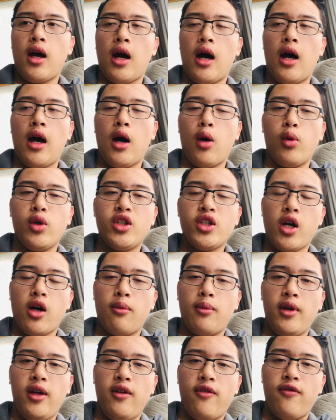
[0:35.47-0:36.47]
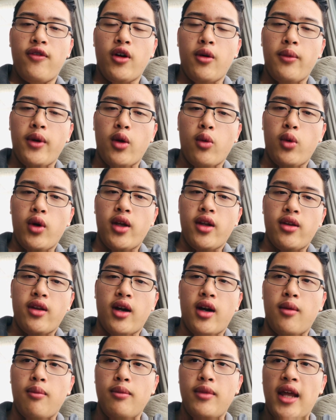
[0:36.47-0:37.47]
uh, which I'll be filming with
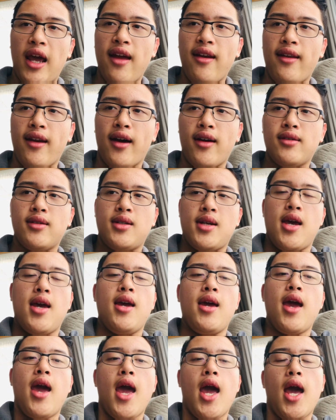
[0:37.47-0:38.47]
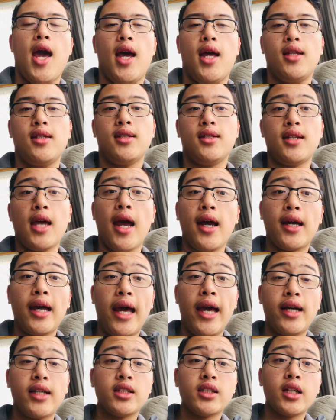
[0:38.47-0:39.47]
um, Detonate and Zach
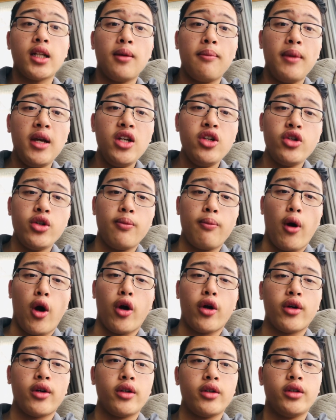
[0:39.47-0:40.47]
exclamation mark.